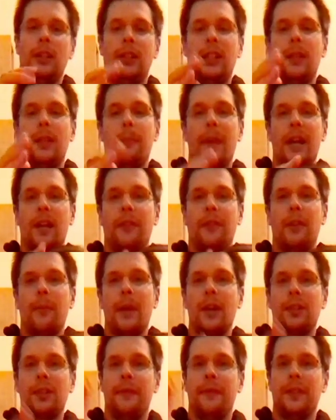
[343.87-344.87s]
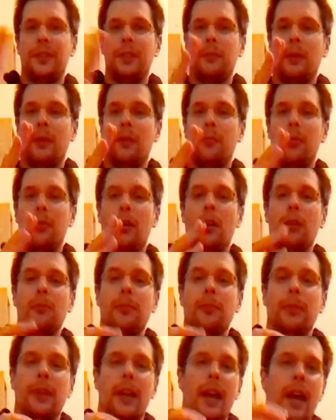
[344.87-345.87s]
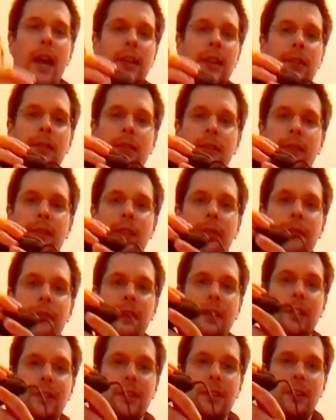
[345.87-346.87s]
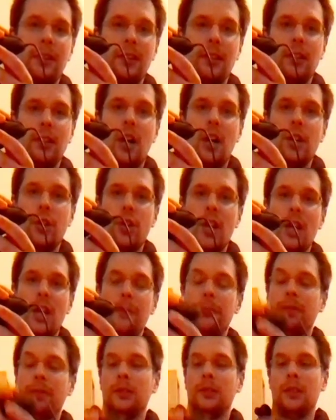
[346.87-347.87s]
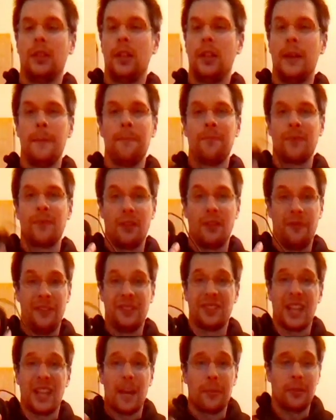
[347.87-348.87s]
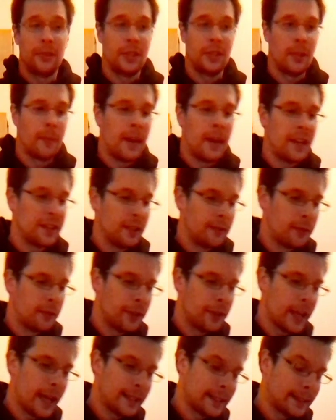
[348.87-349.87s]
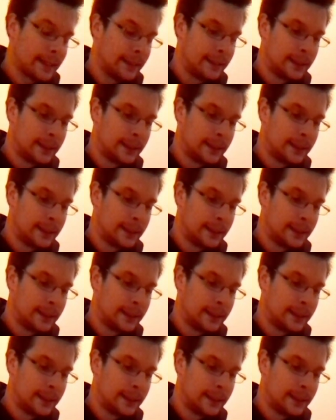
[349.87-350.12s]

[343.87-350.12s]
The back of the mouse fits in my palm, and the fingers are in a claw shape. It feels absolutely amazing for that.